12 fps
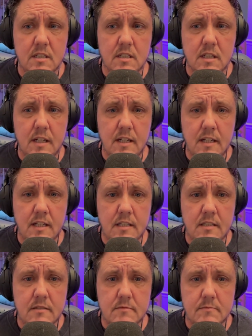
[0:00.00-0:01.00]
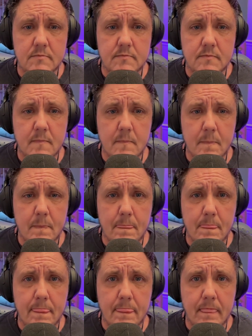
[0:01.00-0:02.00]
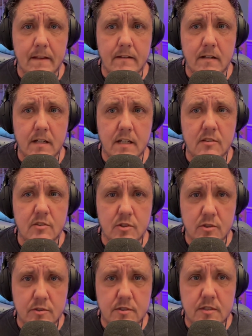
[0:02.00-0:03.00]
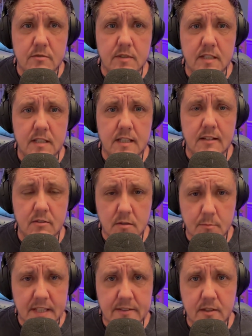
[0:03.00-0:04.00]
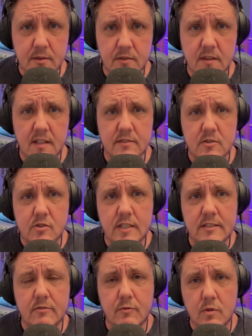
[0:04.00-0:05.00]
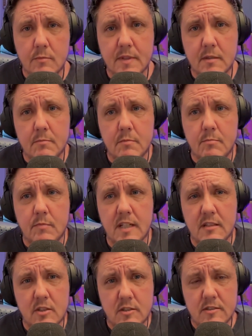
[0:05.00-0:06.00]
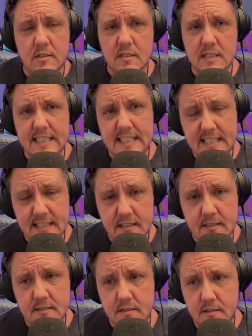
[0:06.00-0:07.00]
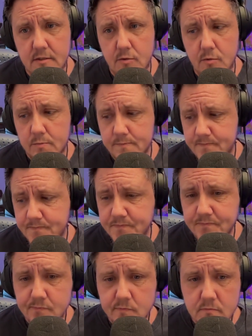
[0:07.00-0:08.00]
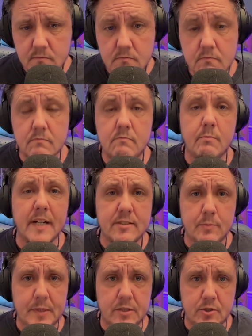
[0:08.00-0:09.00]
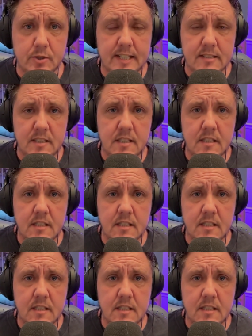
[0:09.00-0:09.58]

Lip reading: And I learned to alchemize those things and transform them. I learned to lean into my spirituality,